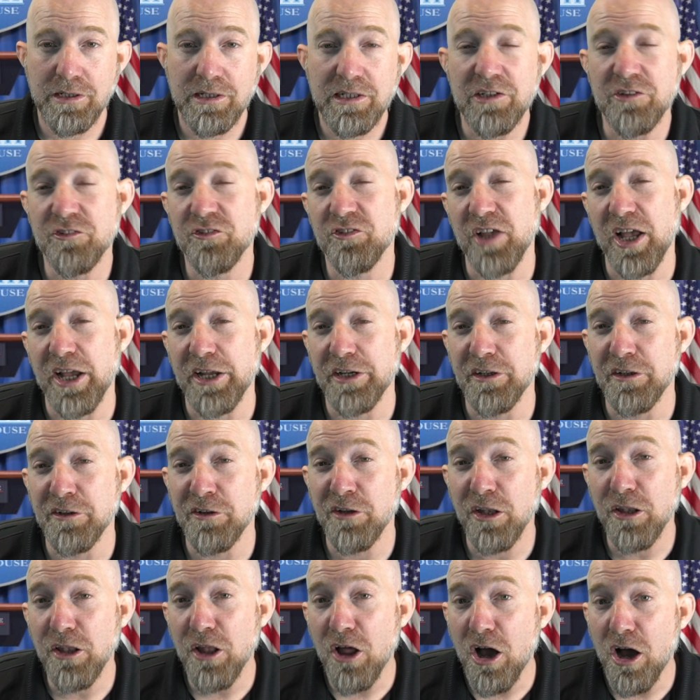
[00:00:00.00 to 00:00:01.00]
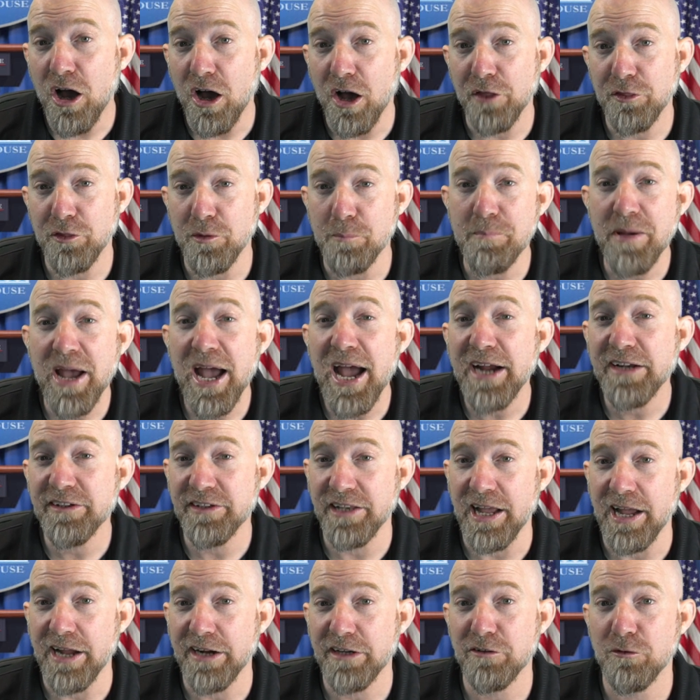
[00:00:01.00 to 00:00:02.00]
He signed into law the PACT
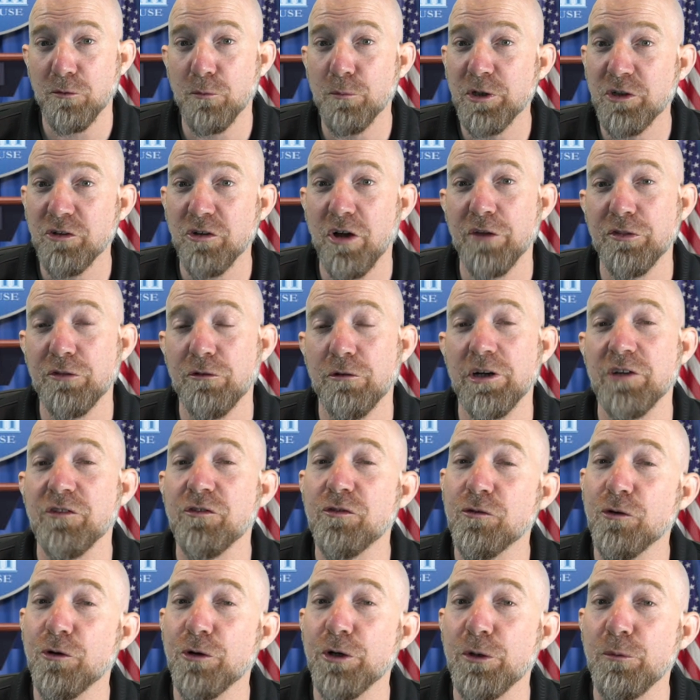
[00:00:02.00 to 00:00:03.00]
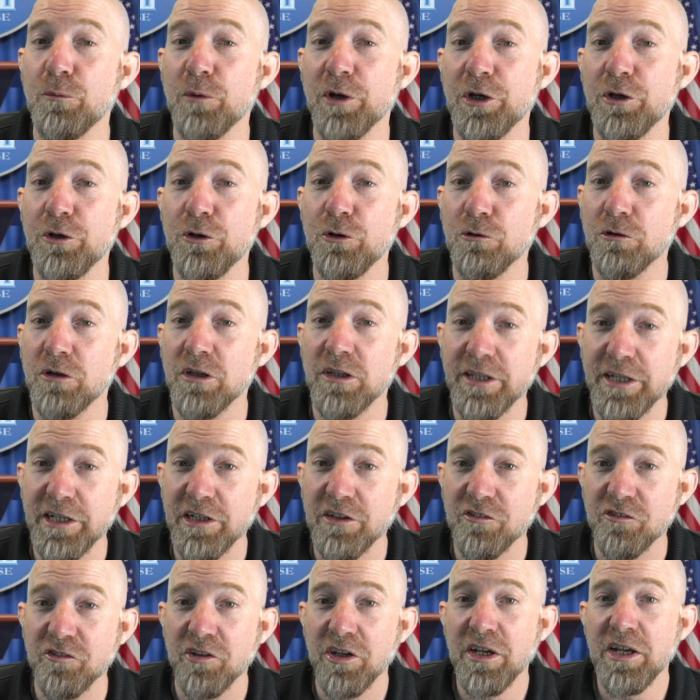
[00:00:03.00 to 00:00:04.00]
Act, which authorized 31 new
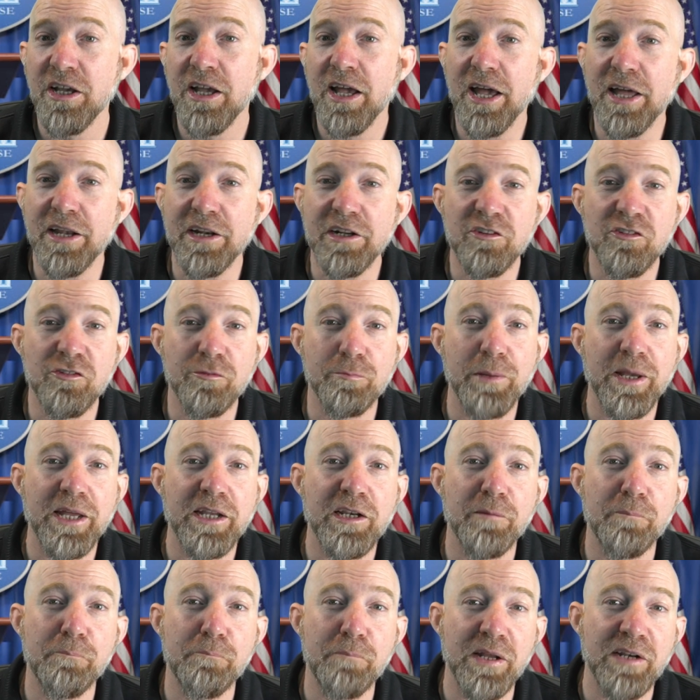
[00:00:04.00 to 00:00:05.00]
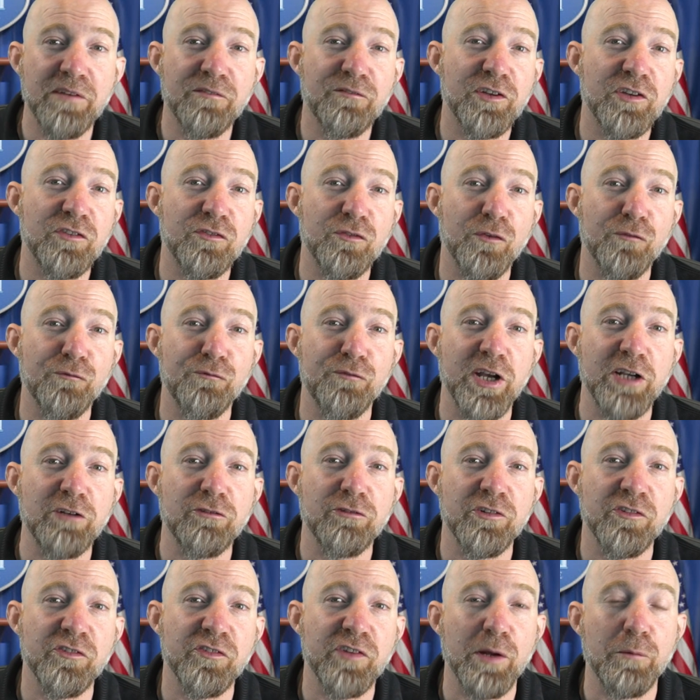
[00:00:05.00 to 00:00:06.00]
clinics and expanded benefits for
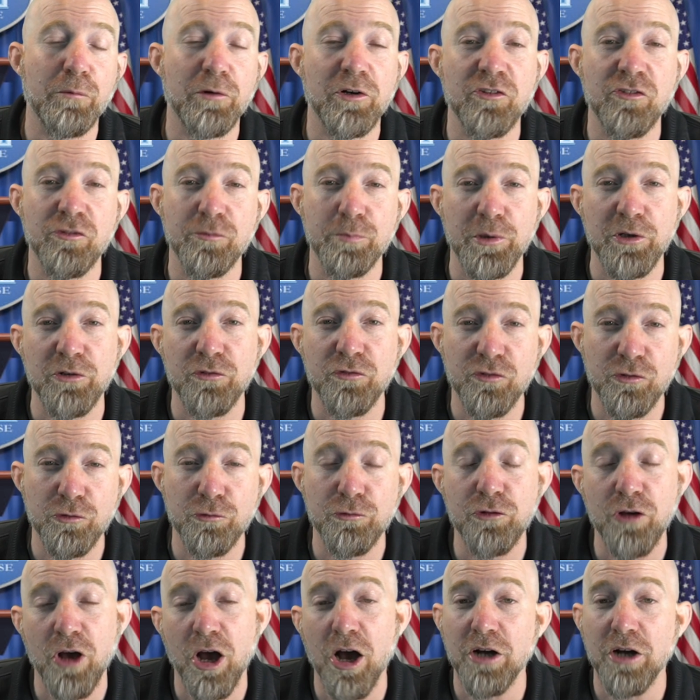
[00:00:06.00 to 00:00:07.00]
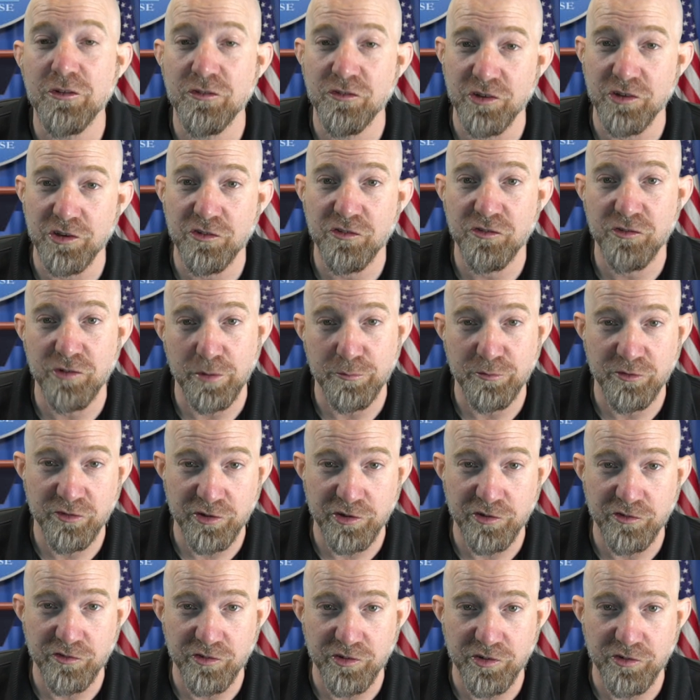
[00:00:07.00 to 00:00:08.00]
veterans that were exposed to toxic
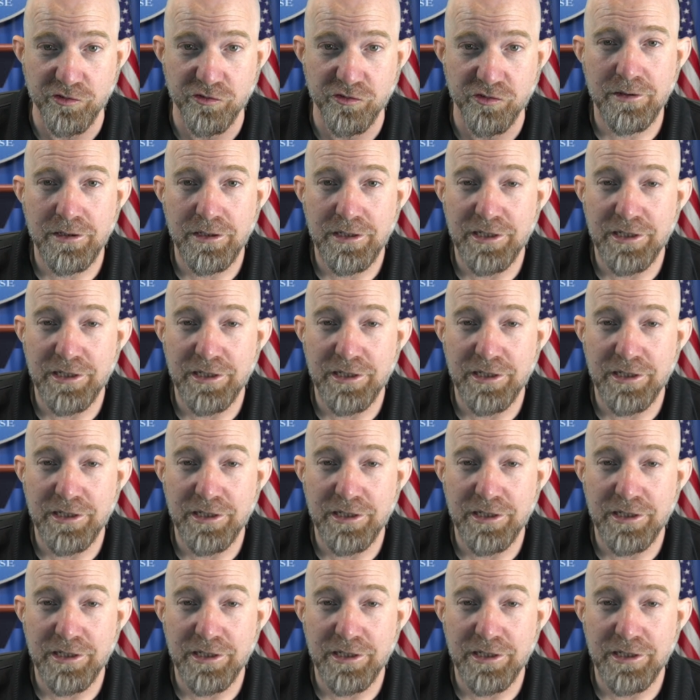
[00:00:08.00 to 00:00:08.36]
substances.